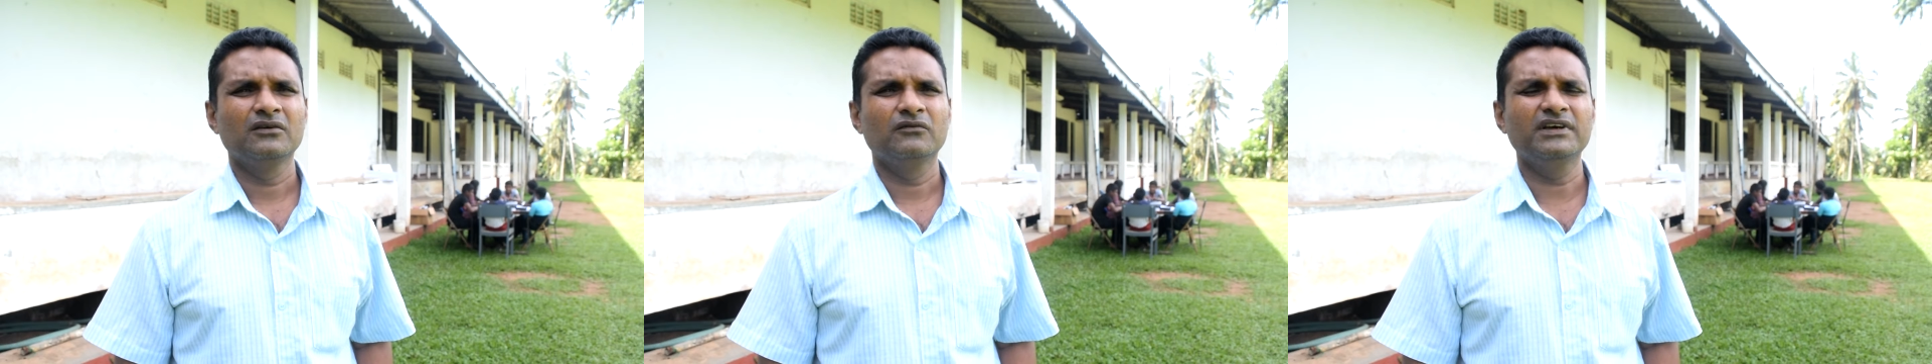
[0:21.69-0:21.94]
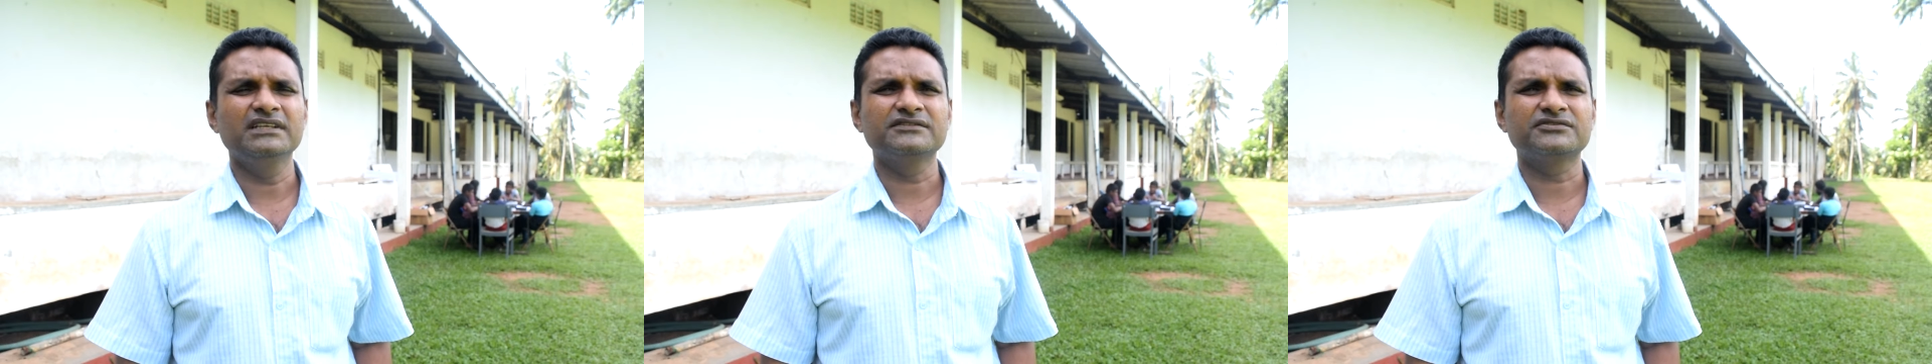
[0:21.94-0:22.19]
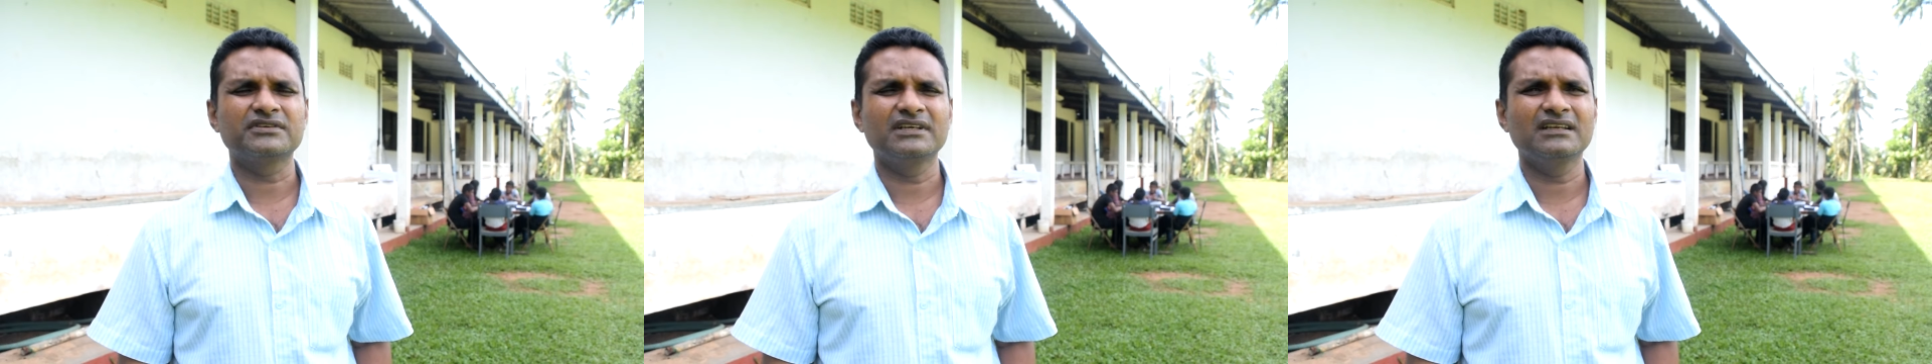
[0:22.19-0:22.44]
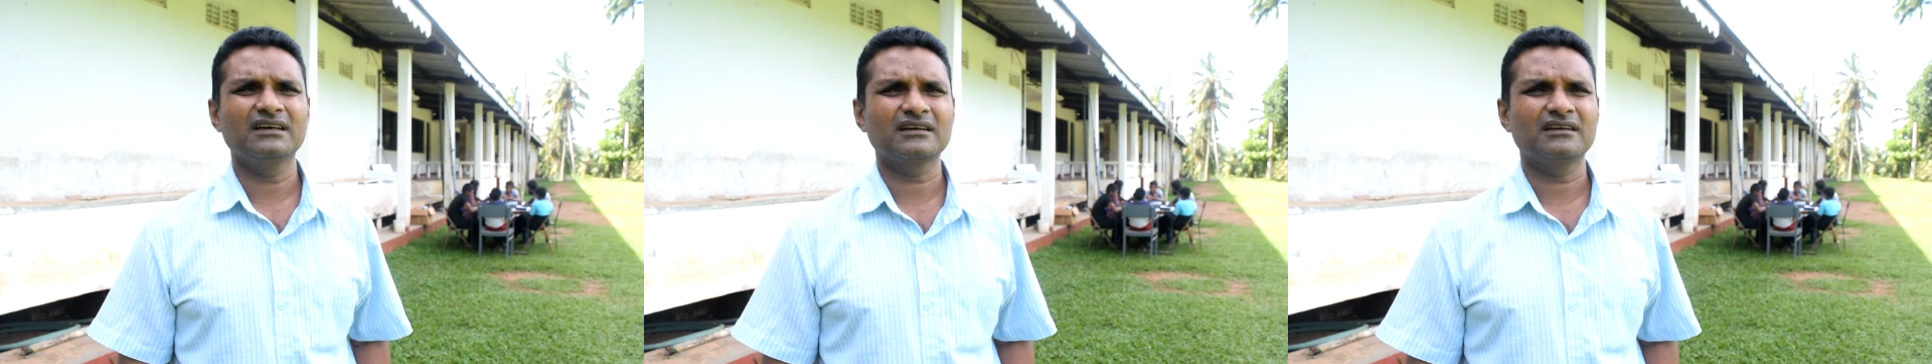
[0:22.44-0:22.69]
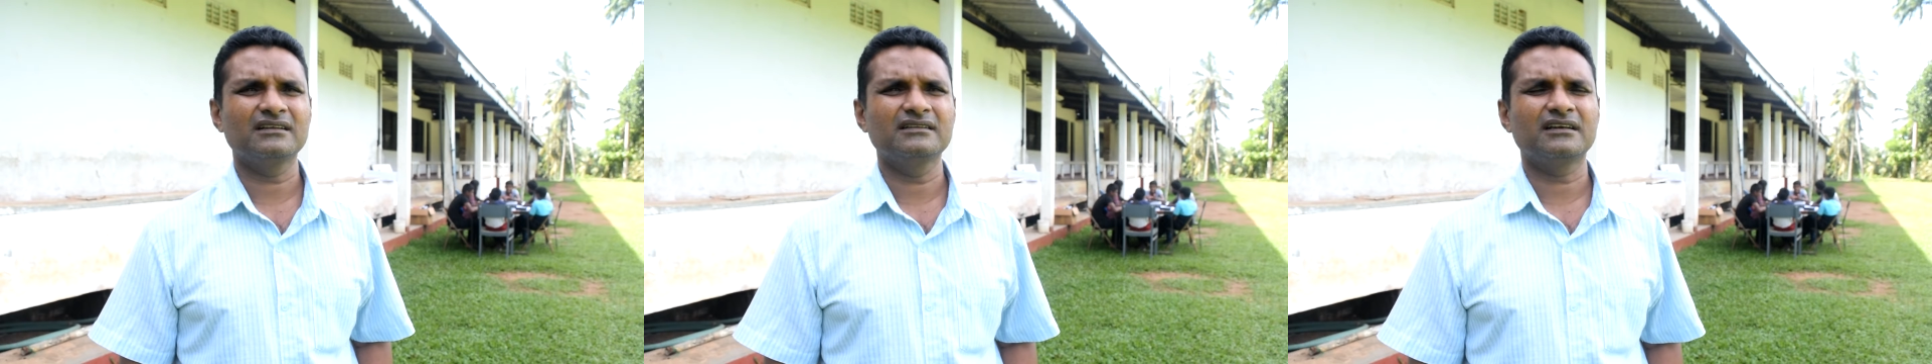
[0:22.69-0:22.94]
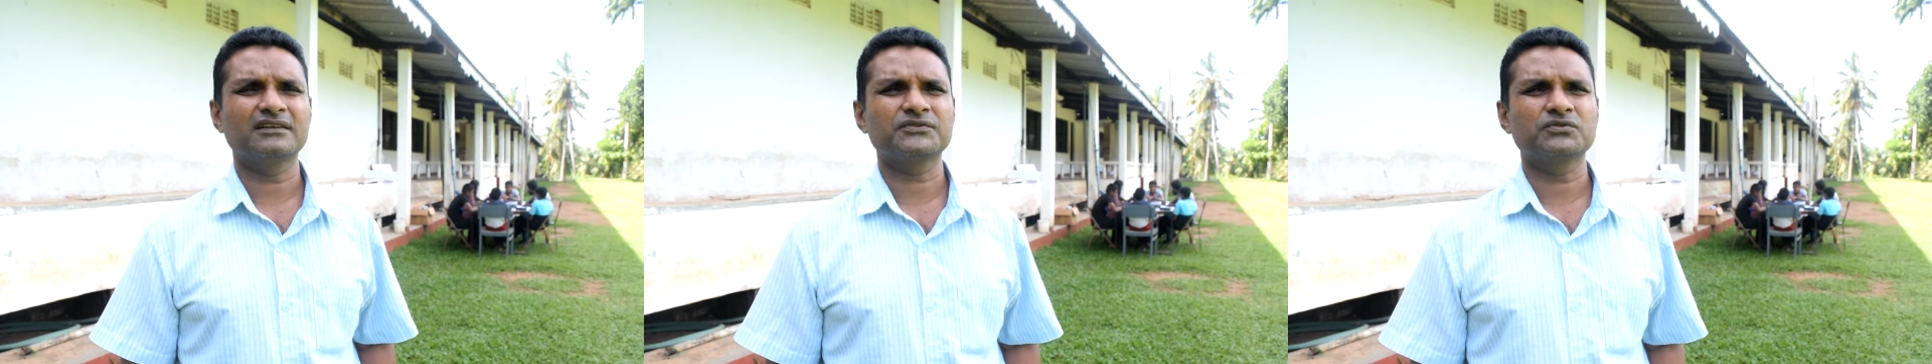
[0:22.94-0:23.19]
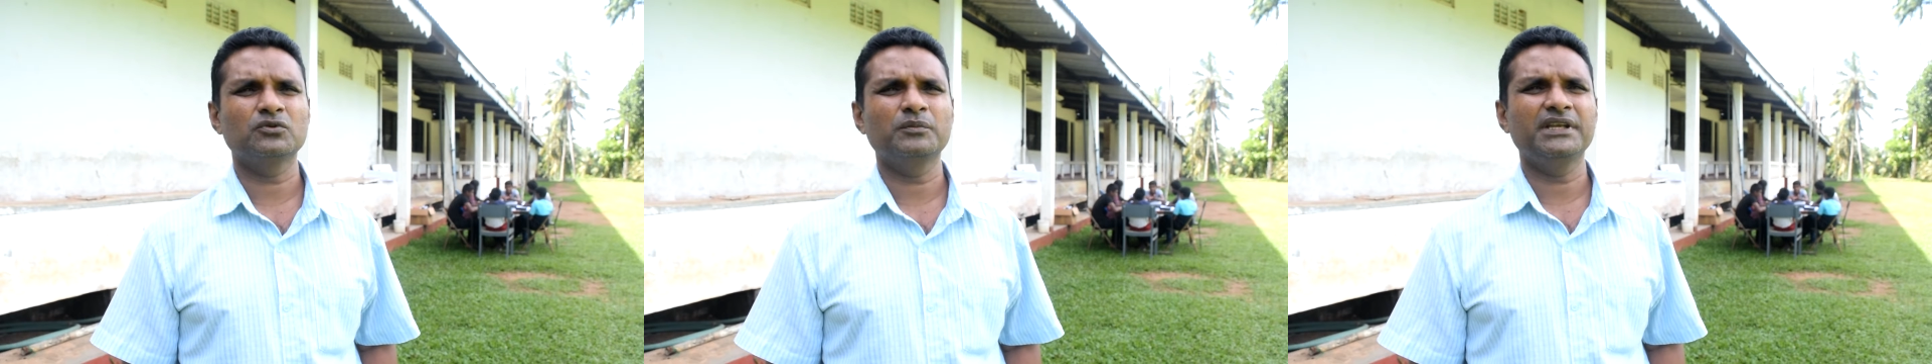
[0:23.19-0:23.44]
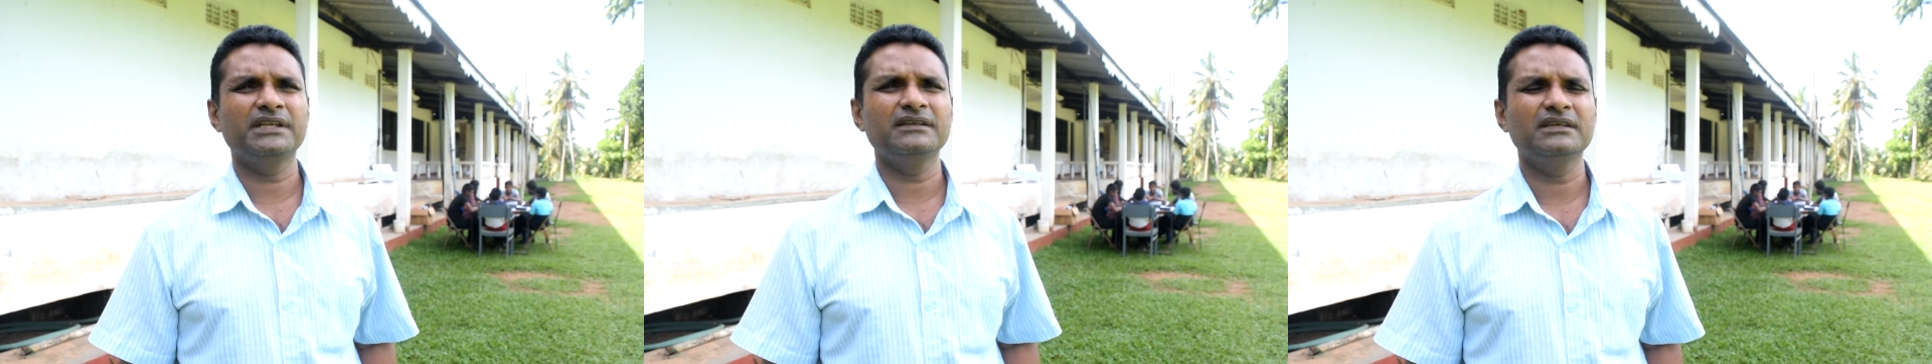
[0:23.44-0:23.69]
Well, in Sri Lanka, there are so
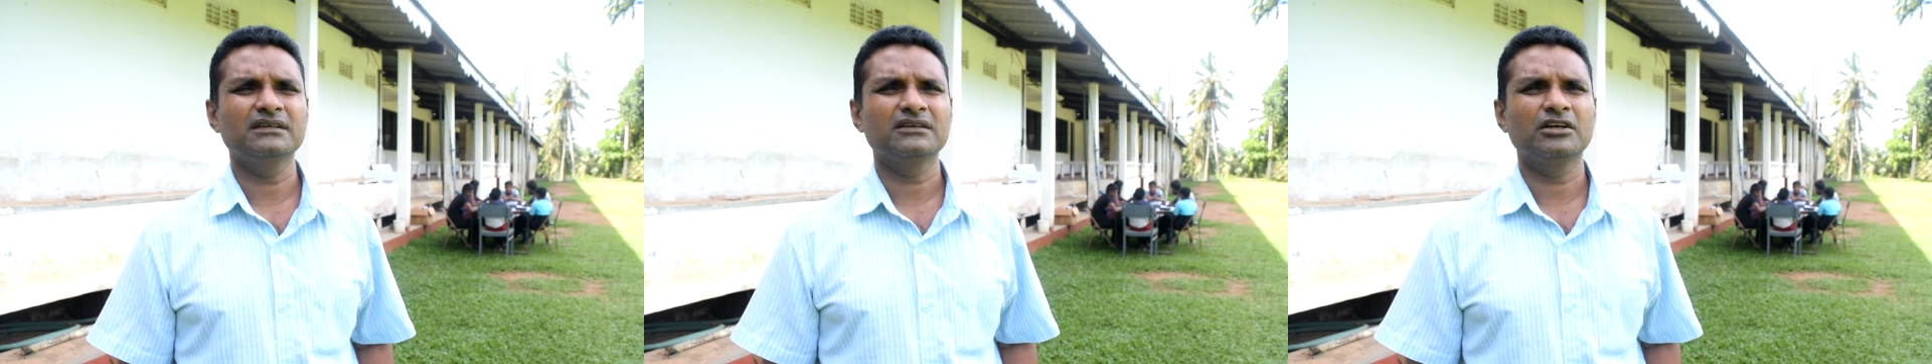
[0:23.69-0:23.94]
many